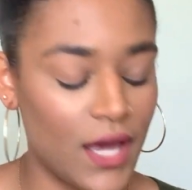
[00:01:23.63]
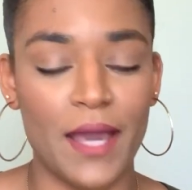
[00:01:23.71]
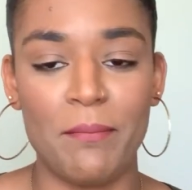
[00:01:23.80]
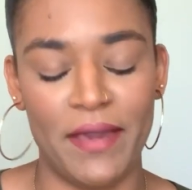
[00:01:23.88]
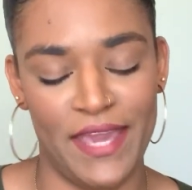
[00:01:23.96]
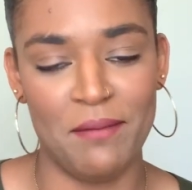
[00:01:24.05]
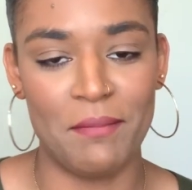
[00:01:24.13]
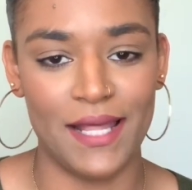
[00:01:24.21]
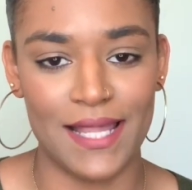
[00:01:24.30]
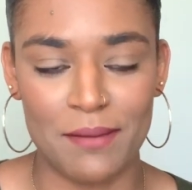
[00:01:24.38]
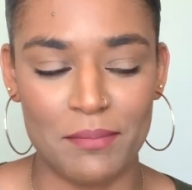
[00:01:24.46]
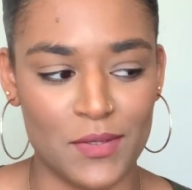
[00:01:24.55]
I paid
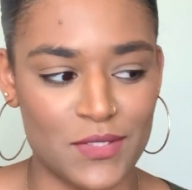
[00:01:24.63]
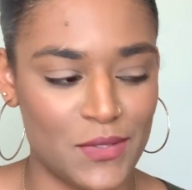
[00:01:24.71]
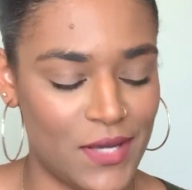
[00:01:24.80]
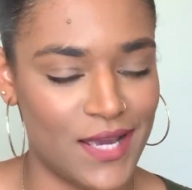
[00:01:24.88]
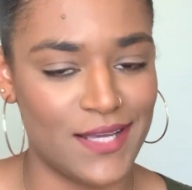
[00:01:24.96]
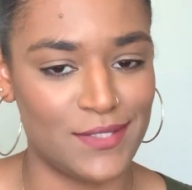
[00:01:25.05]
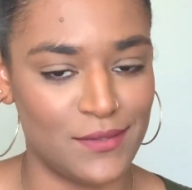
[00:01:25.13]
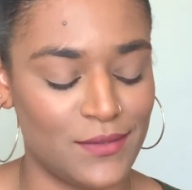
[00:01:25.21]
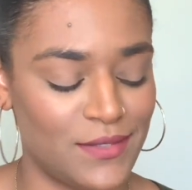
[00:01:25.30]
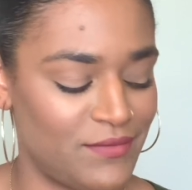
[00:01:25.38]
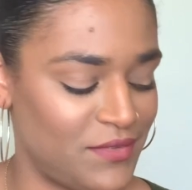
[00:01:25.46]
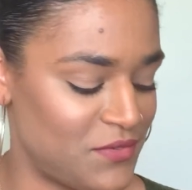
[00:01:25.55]
my lab bills, you guys, so
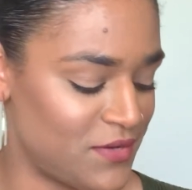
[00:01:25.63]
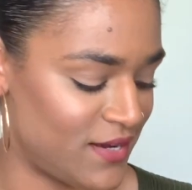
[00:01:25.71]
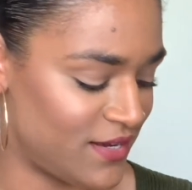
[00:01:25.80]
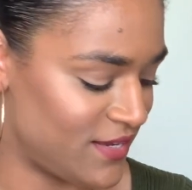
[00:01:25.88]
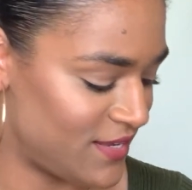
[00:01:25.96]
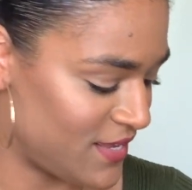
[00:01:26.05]
don't even try.